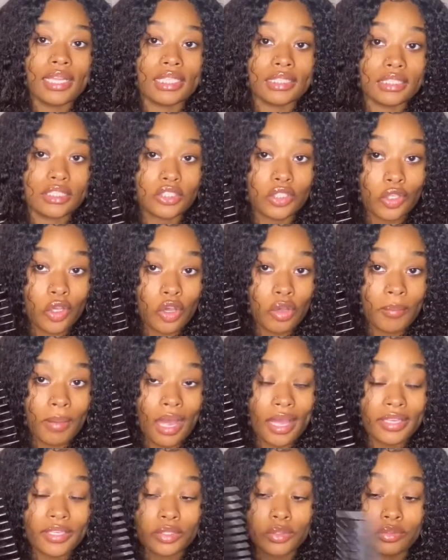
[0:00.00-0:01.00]
is the comb i
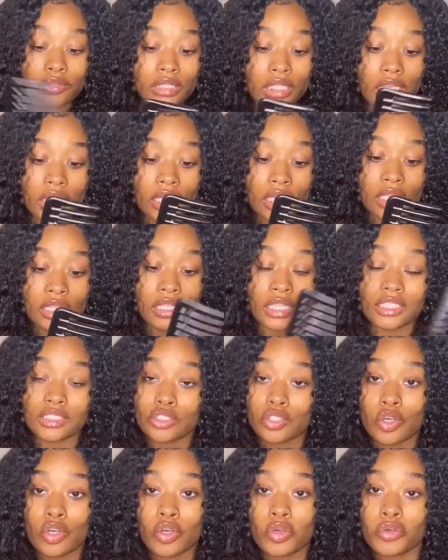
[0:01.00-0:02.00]
use and this
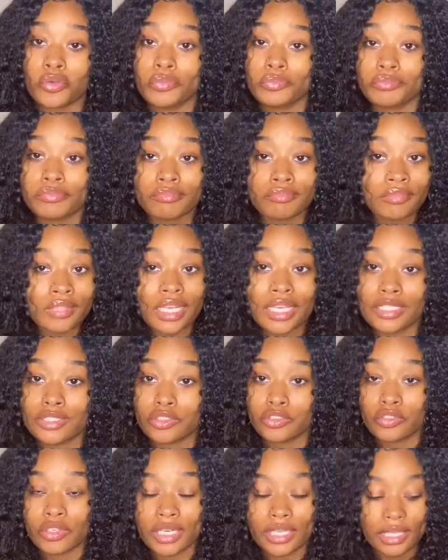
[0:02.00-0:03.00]
comb is
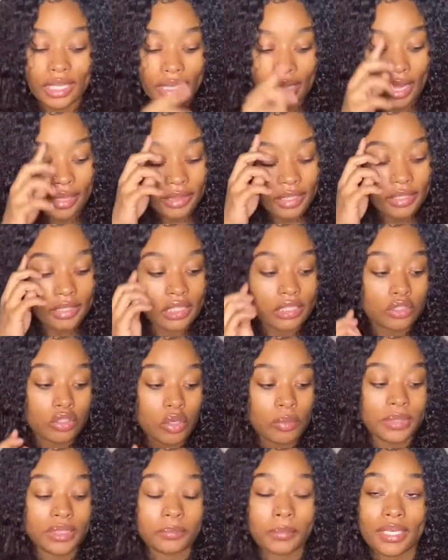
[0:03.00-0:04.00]
great like i think this
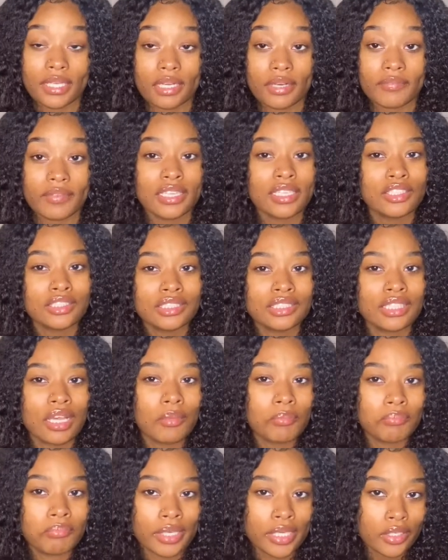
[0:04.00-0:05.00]
comb is big enough and there's
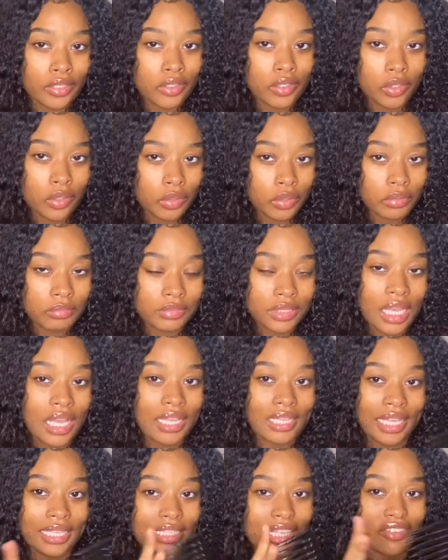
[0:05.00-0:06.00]
some bigger combs
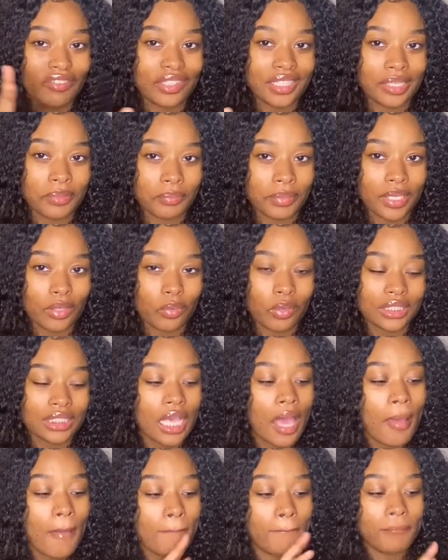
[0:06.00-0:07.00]
like the really big ones
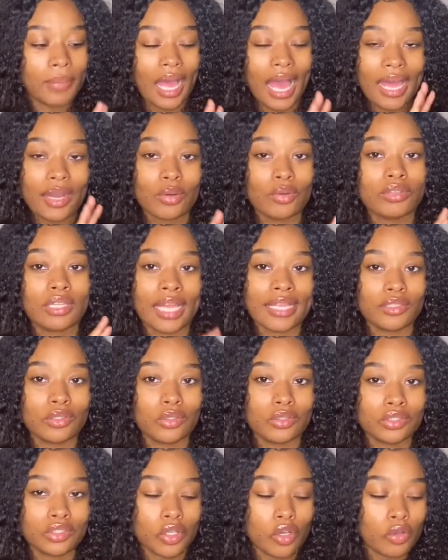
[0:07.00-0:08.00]
but i don't like
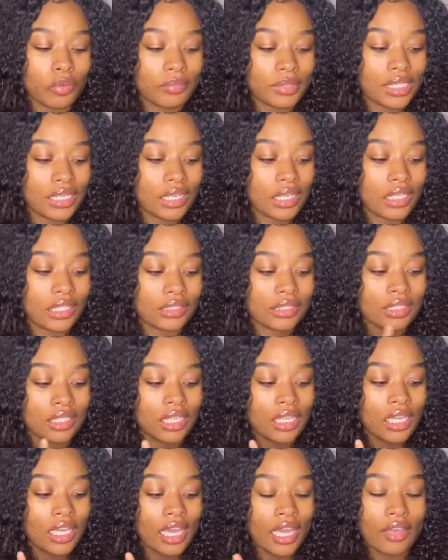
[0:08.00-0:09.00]
those combs because
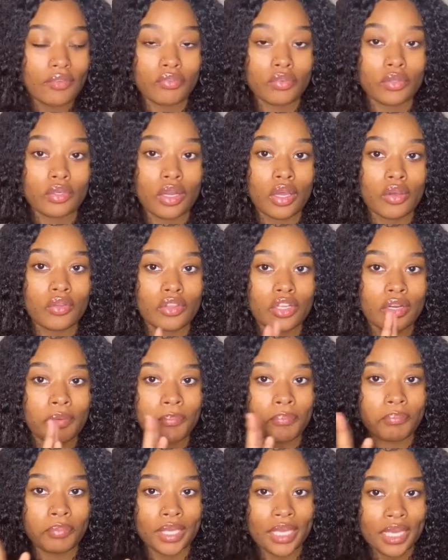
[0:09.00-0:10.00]
if you know they're
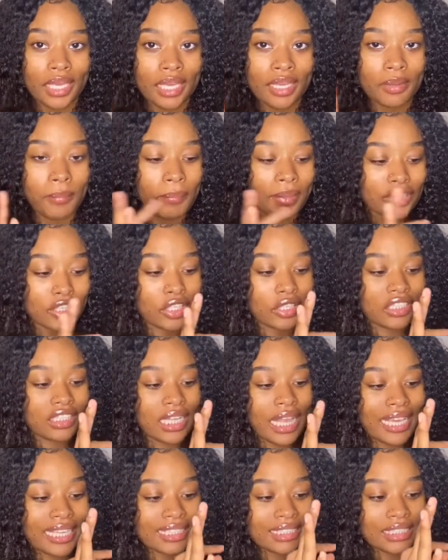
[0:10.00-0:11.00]
big but they're
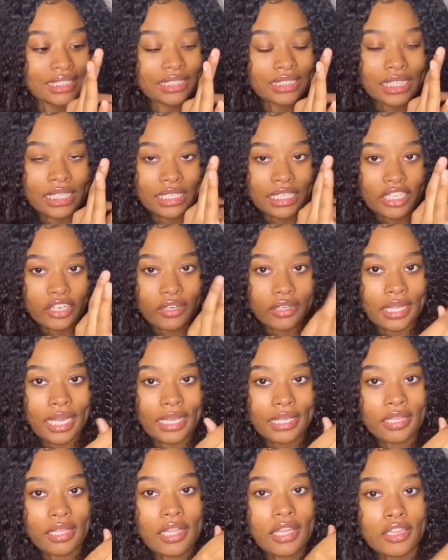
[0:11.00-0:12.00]
like skinnier
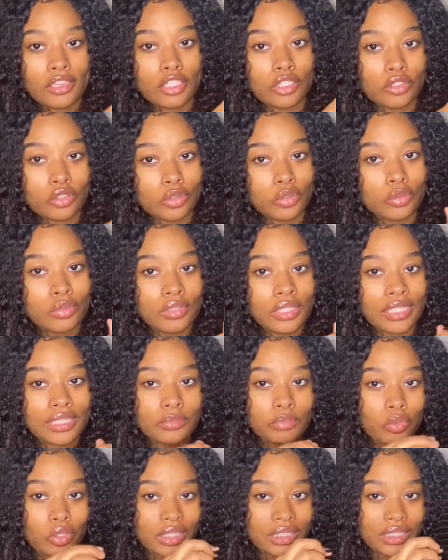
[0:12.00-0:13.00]
like the tooth is
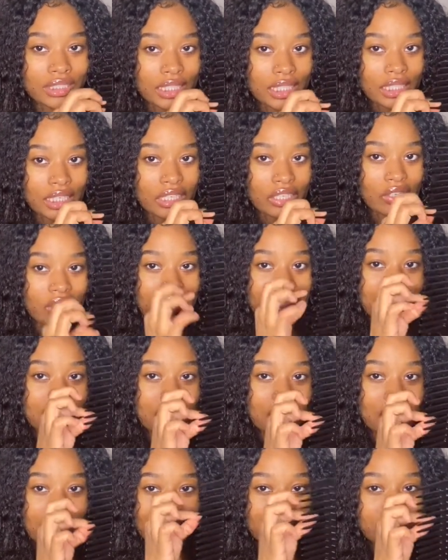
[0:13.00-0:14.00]
more skinnier and it's a
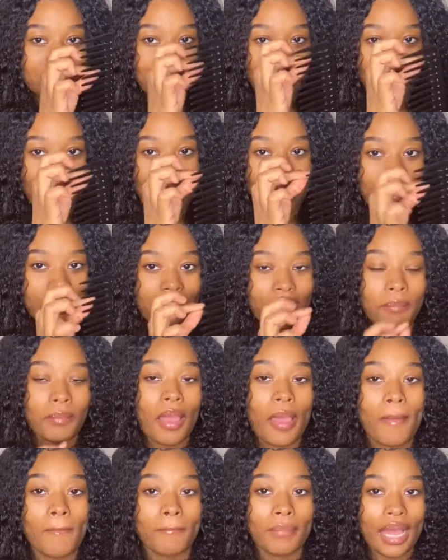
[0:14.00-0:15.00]
lot of them
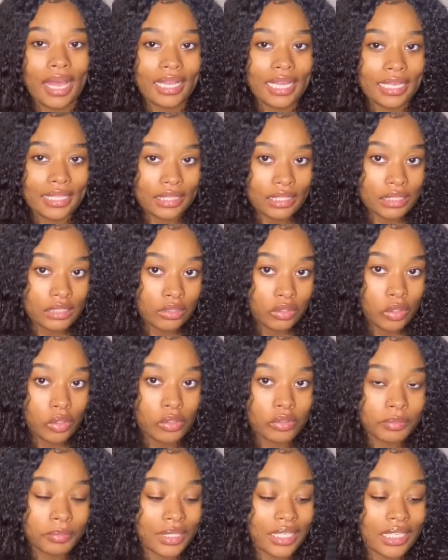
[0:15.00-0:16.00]
but i like these
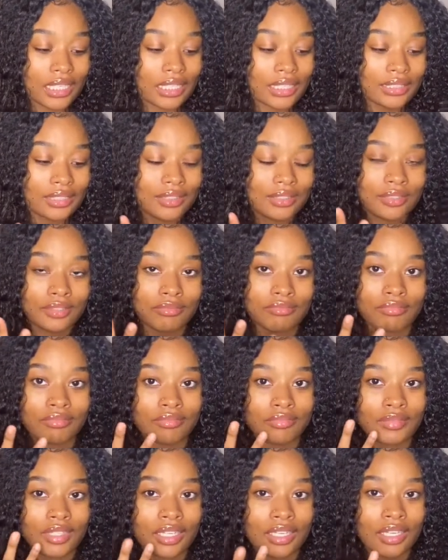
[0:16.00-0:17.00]
combs because
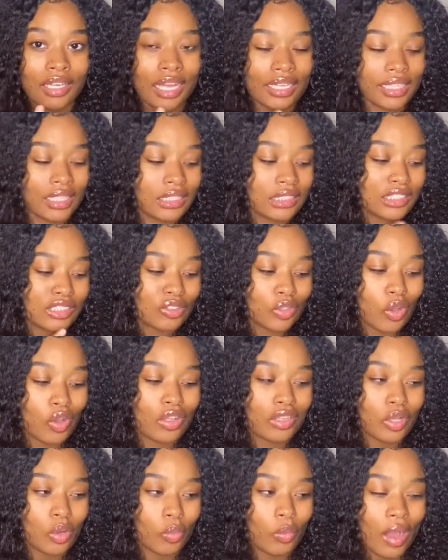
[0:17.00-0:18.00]
i think this is
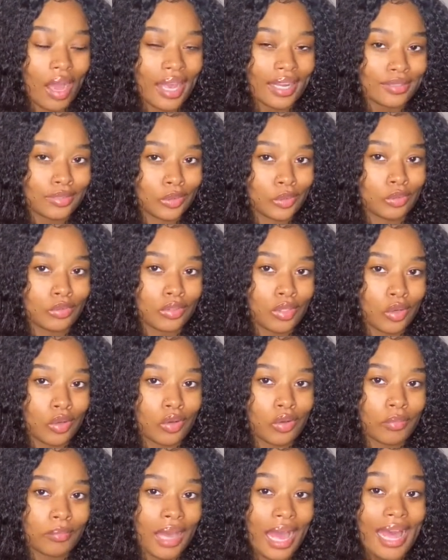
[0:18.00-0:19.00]
called the wide tooth comb
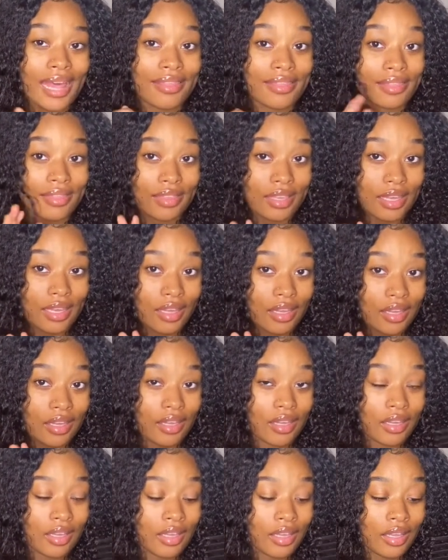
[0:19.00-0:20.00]
i think
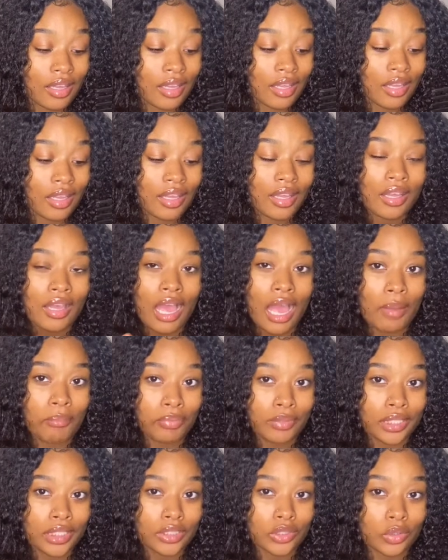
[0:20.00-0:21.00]
i'm
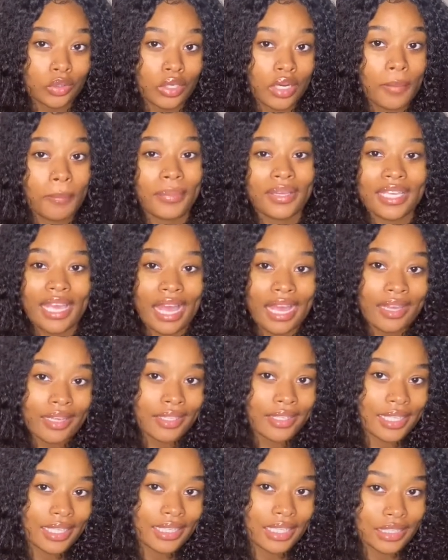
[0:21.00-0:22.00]
pretty sure but yeah
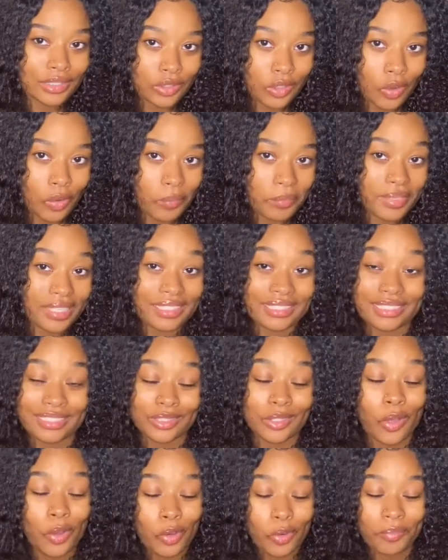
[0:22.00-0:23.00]
get this comb because this
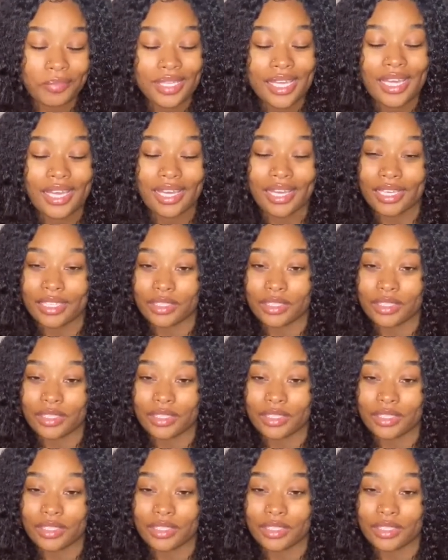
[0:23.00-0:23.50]
comb is